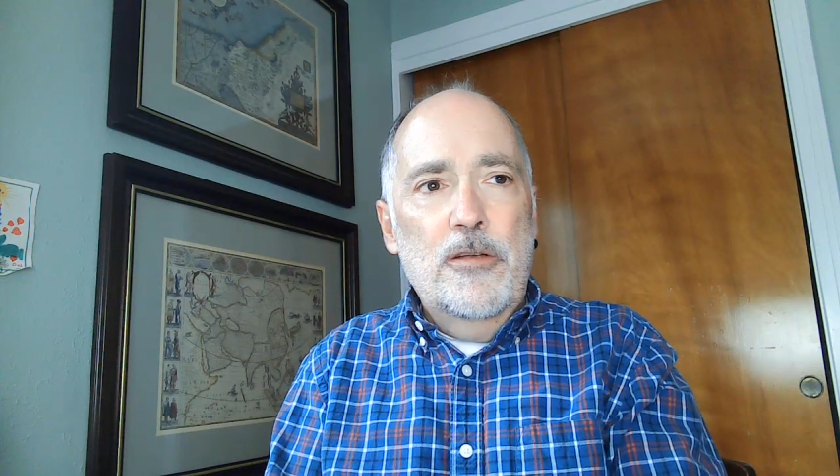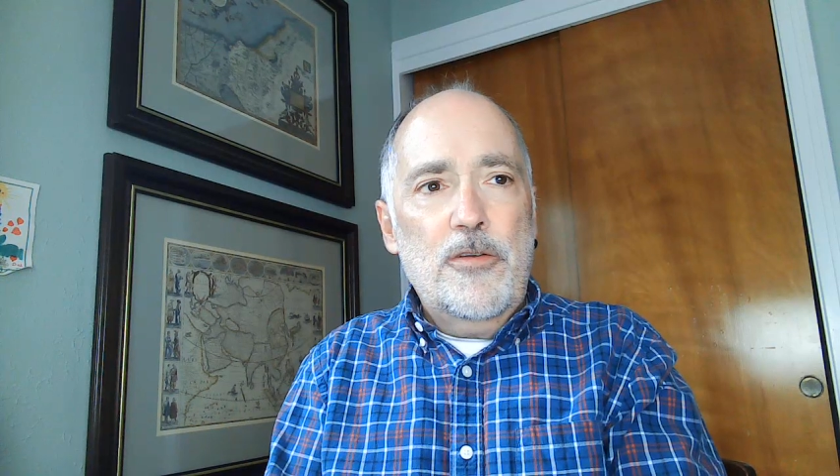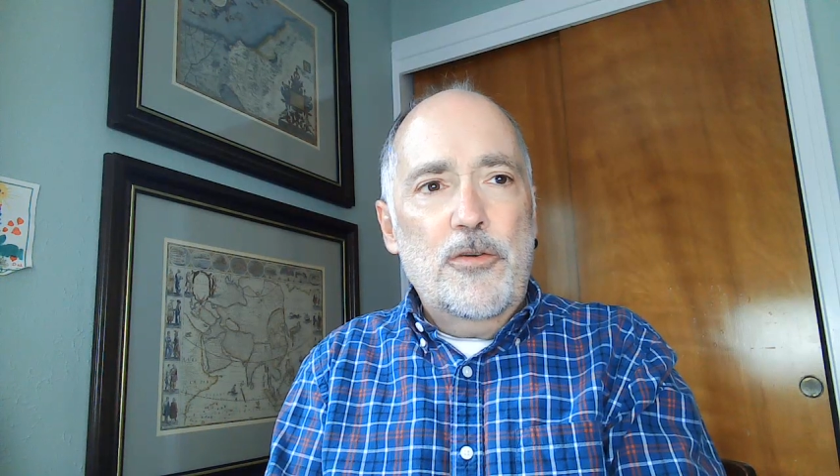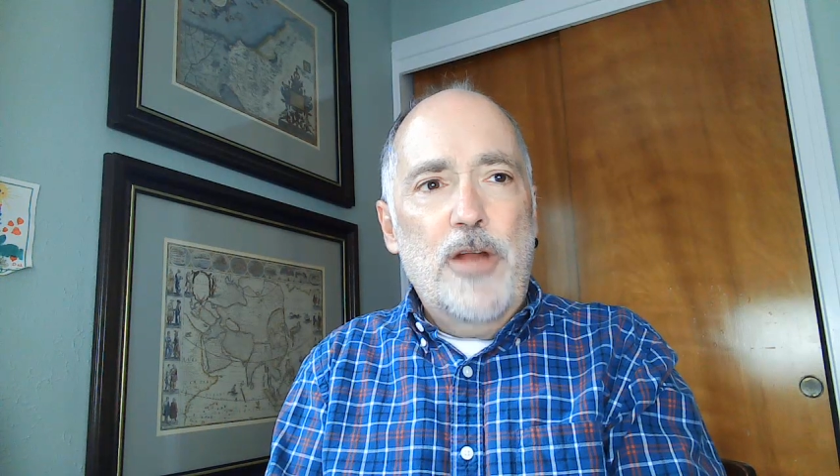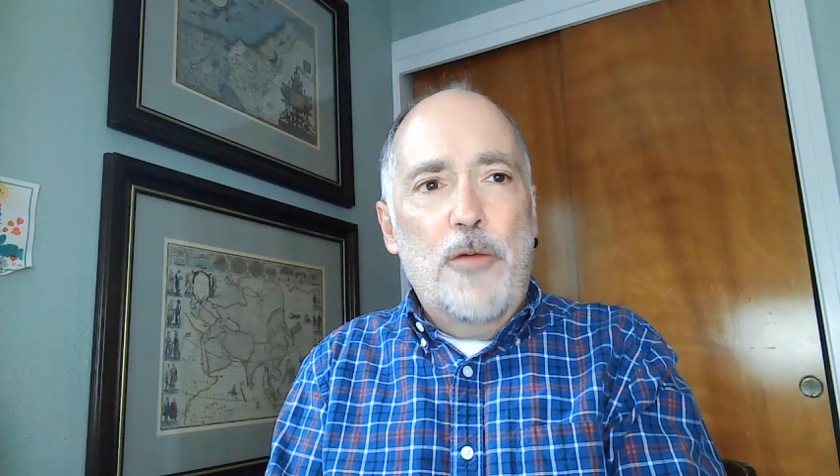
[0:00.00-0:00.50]

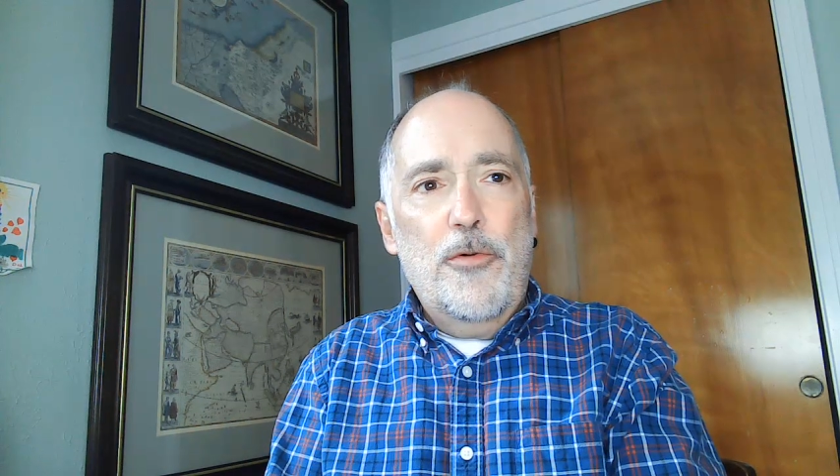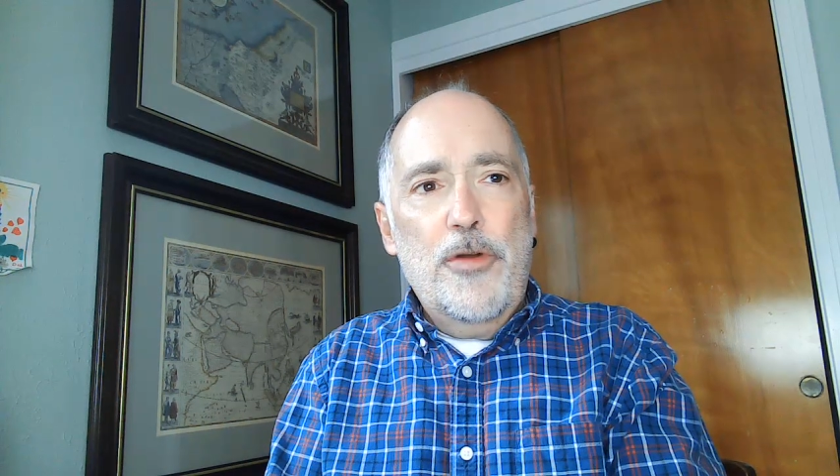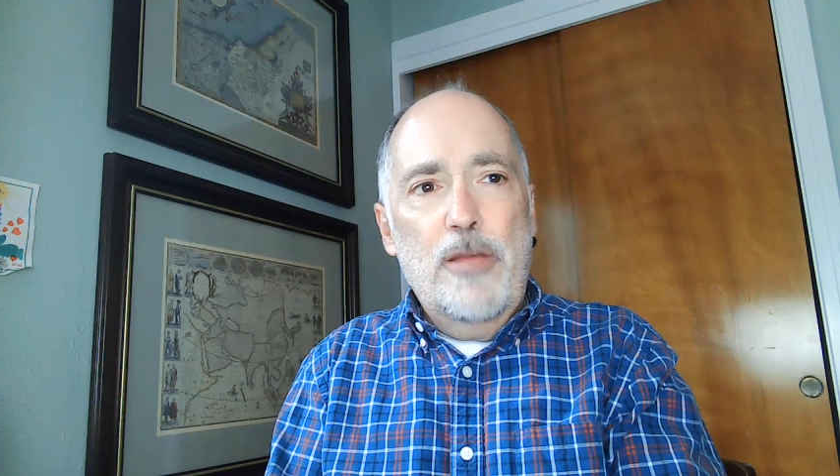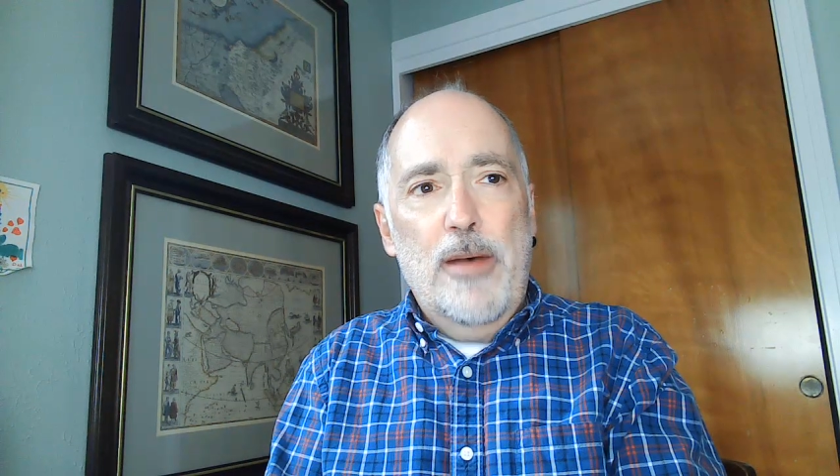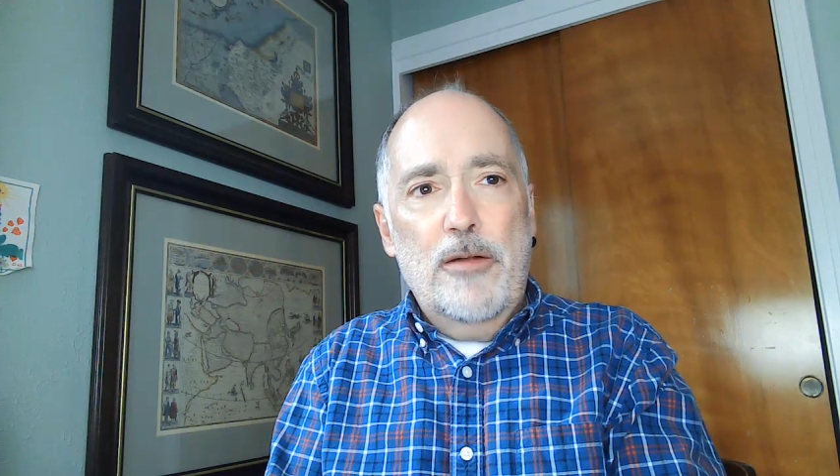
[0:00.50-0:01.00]
So do not
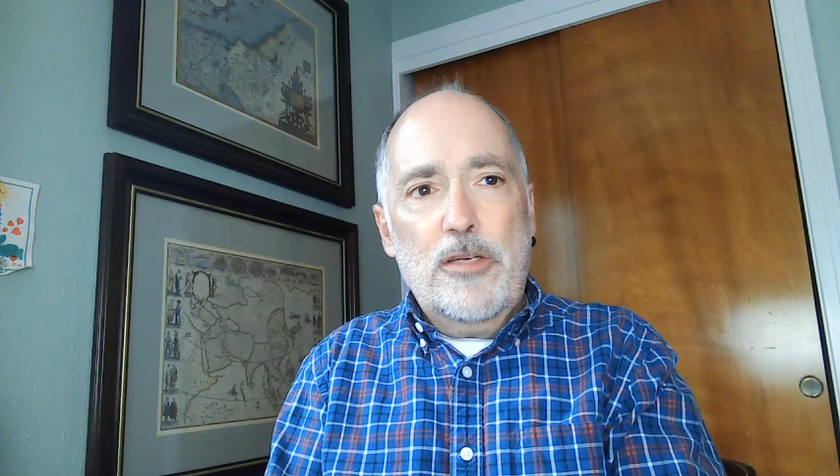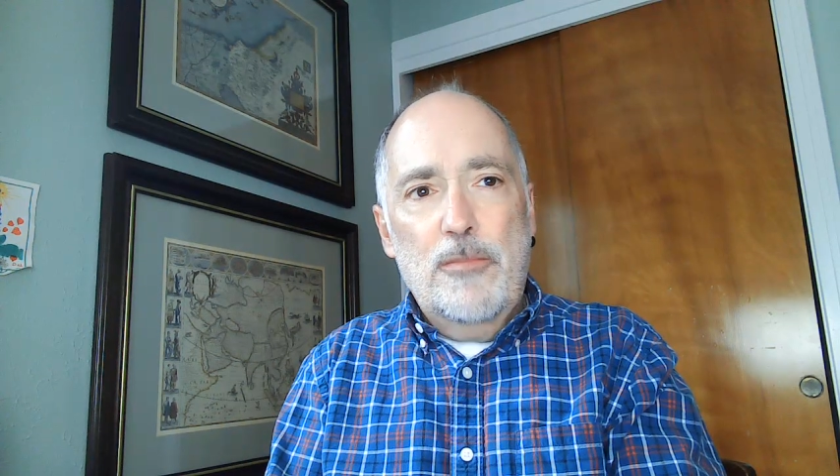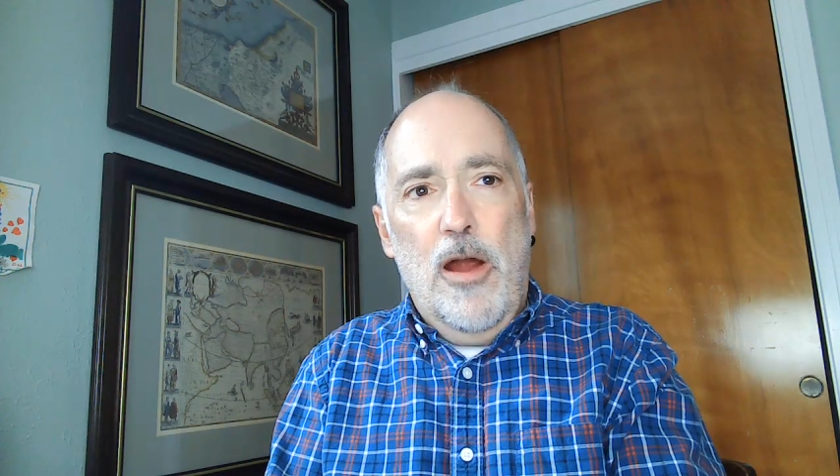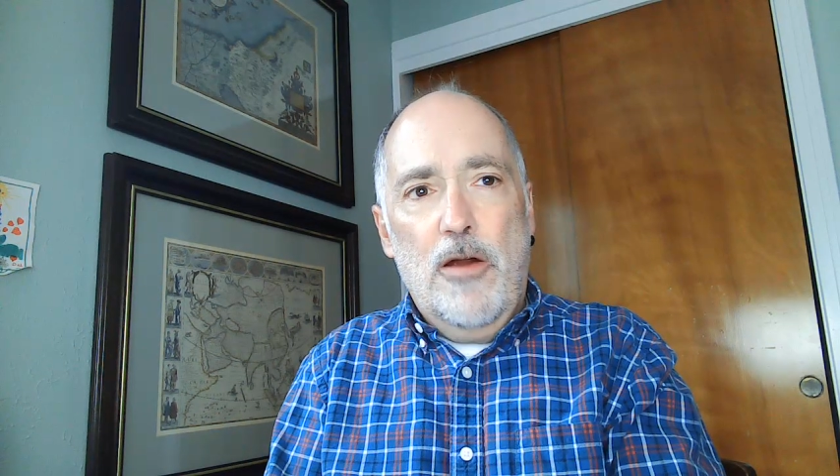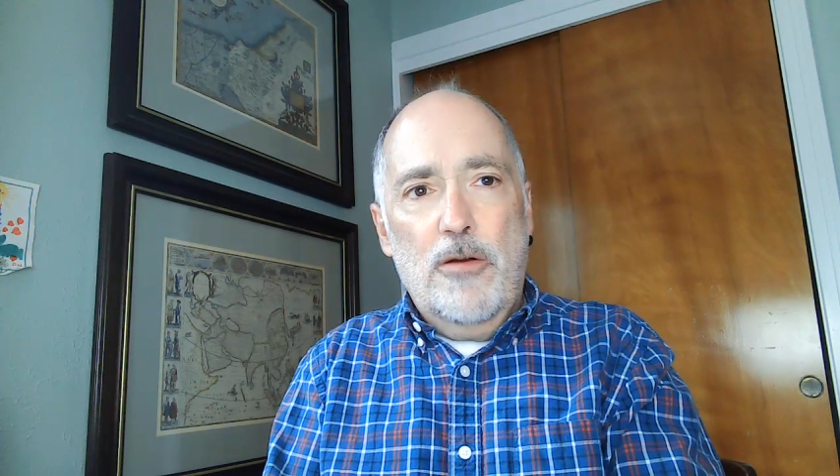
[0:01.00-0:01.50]
worry about
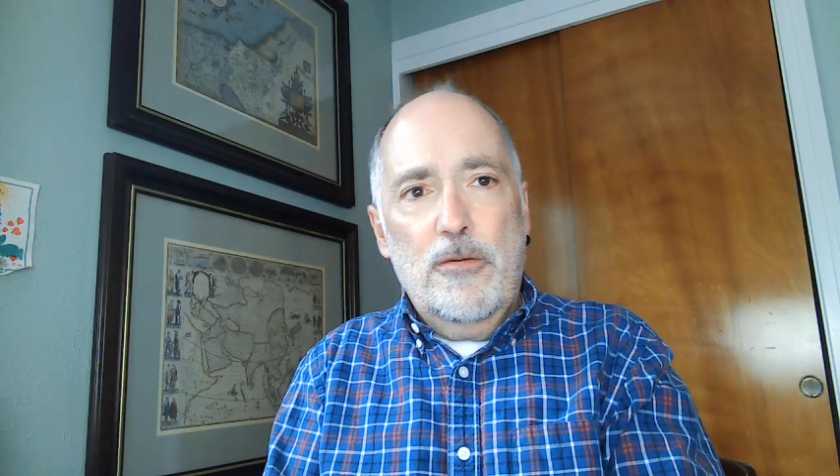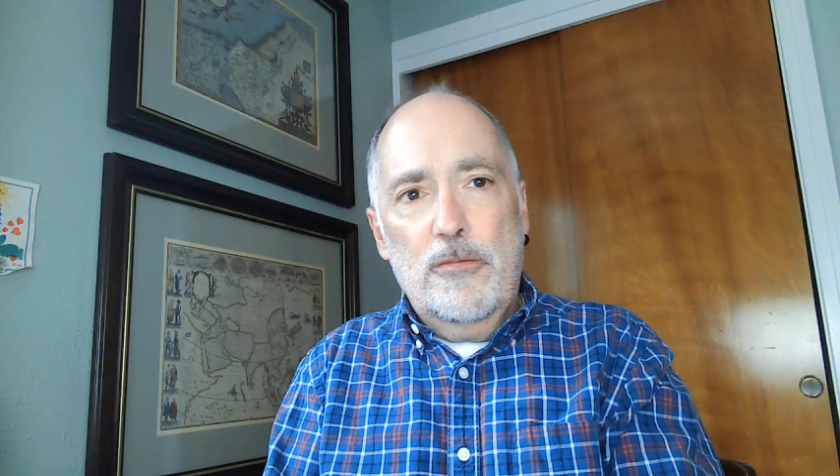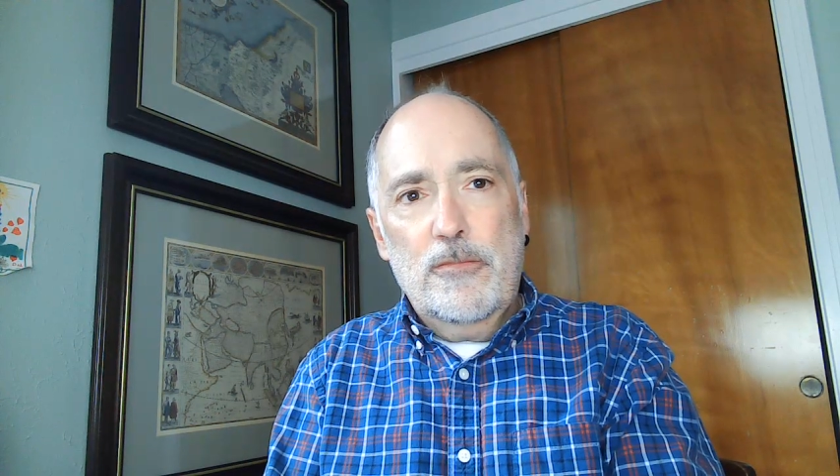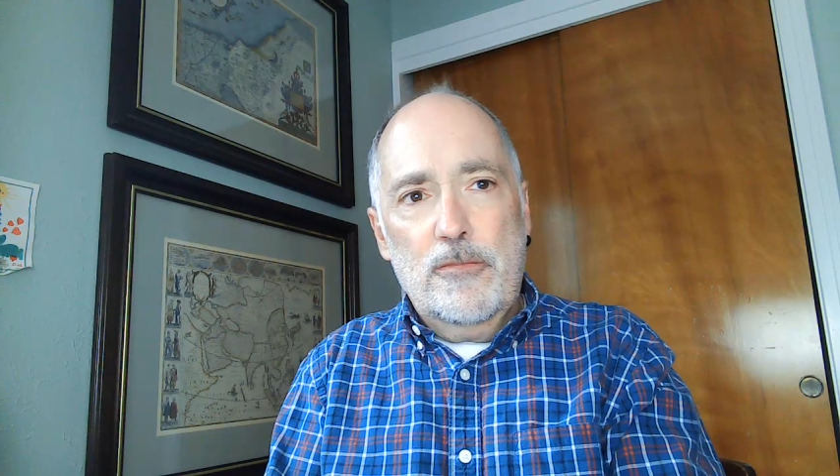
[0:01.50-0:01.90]
tomorrow,